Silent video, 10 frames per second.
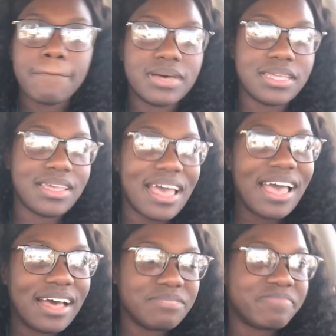but
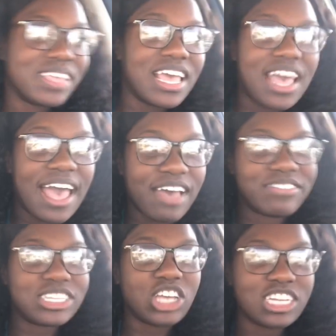yeah
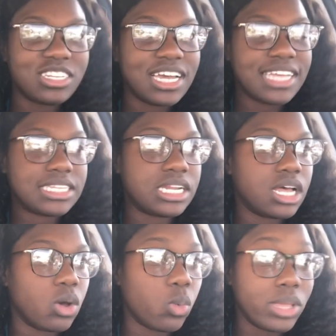haven't talked to you guys in
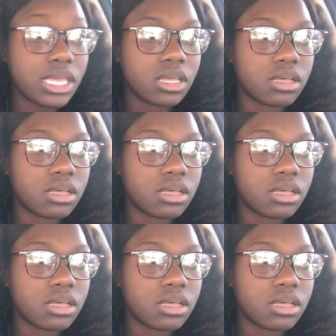a week